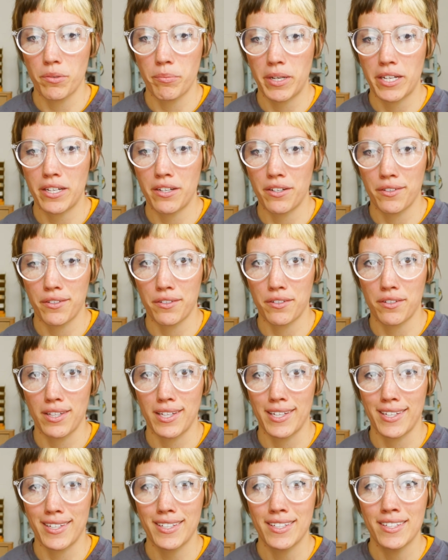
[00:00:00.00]
my other
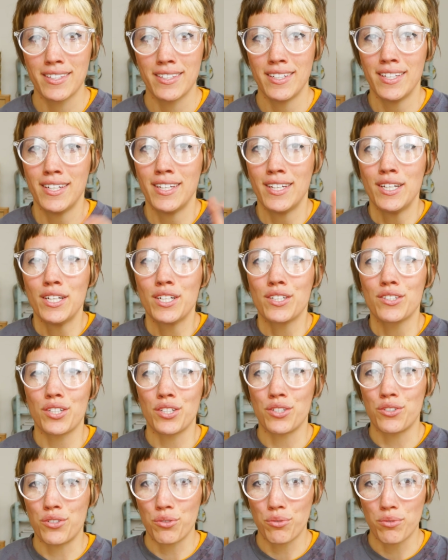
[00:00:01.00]
like
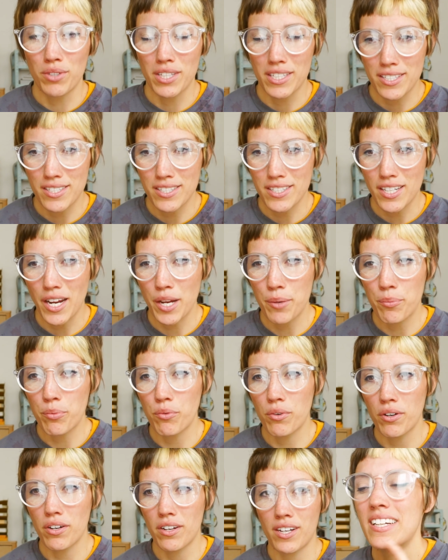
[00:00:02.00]
to-do list type
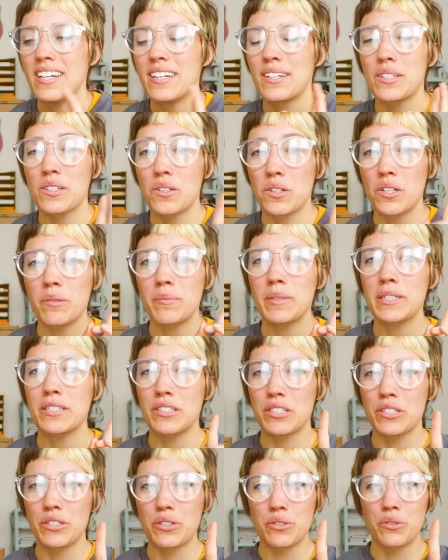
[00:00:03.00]
work. Goal number
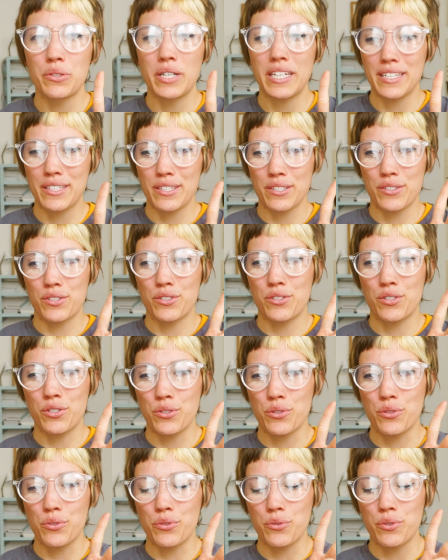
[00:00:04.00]
2 is
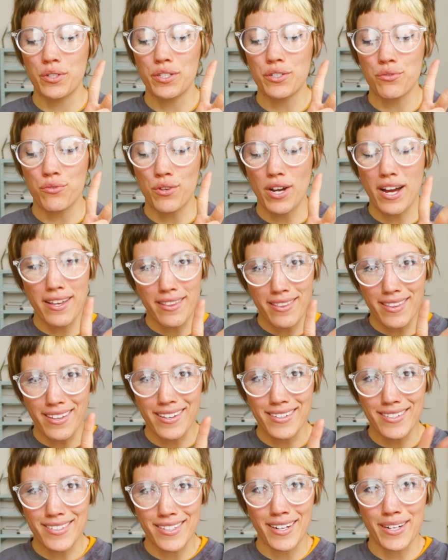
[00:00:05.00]
to try
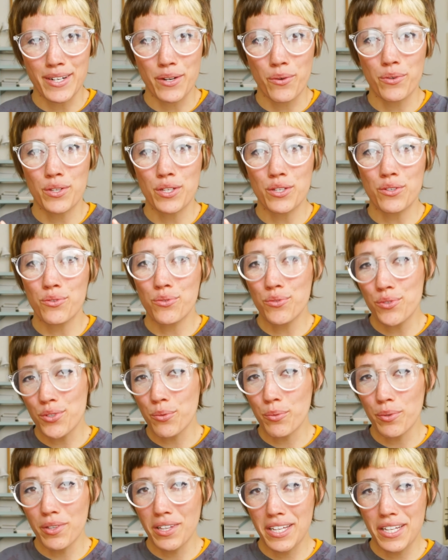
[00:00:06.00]
things that I don't
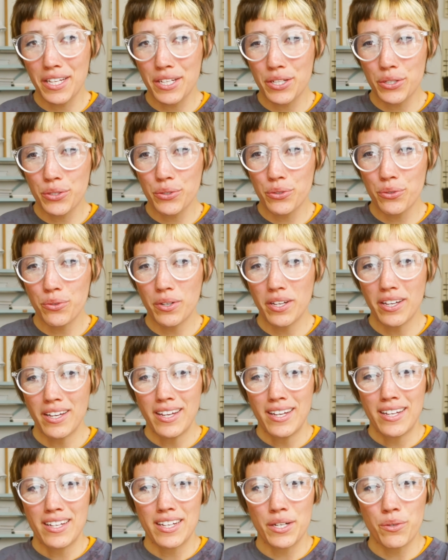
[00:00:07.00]
usually do.
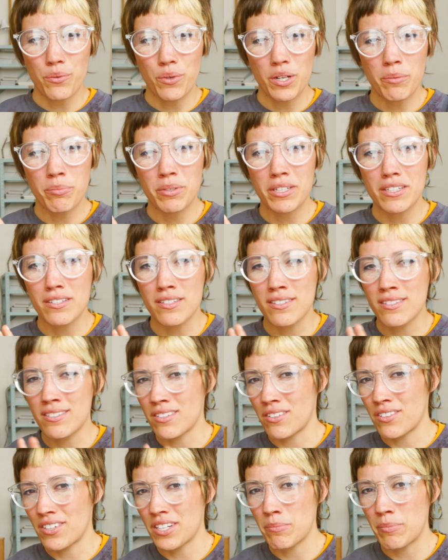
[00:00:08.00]
I don't want to be
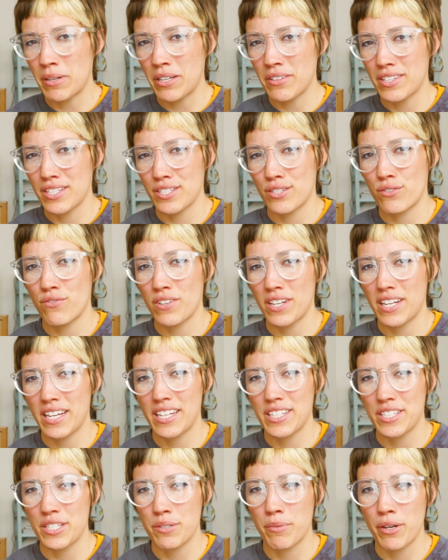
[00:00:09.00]
concerned about this fitting
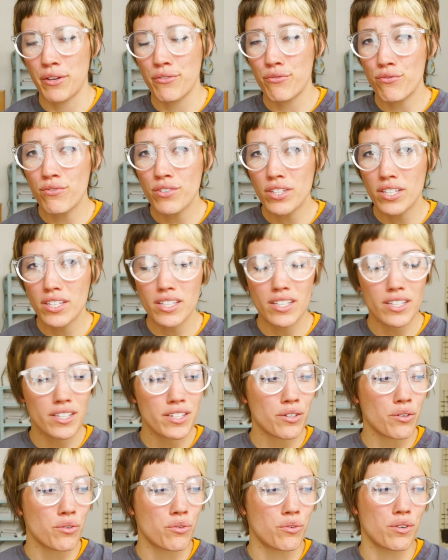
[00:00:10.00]
into my
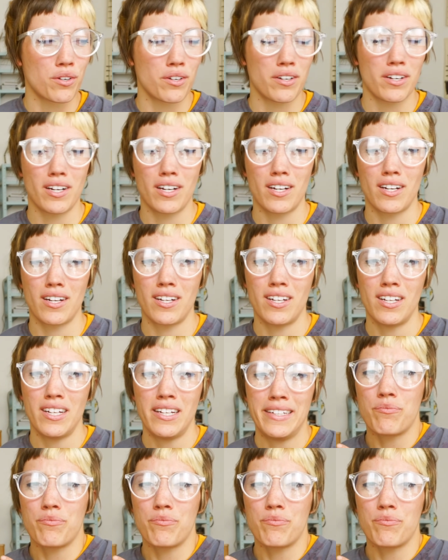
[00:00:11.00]
feed or